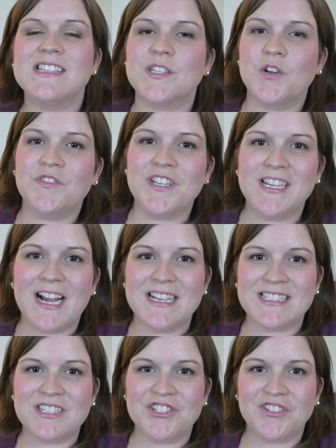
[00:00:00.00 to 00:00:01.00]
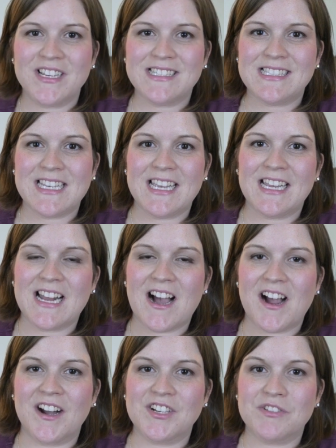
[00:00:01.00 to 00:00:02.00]
So hopefully you guys enjoyed seeing
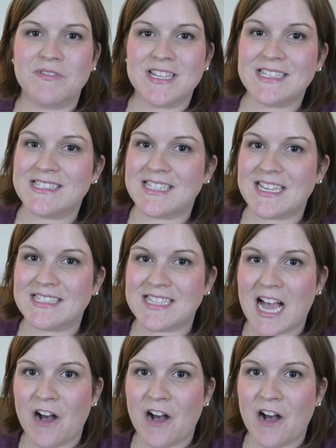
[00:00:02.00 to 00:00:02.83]
our 26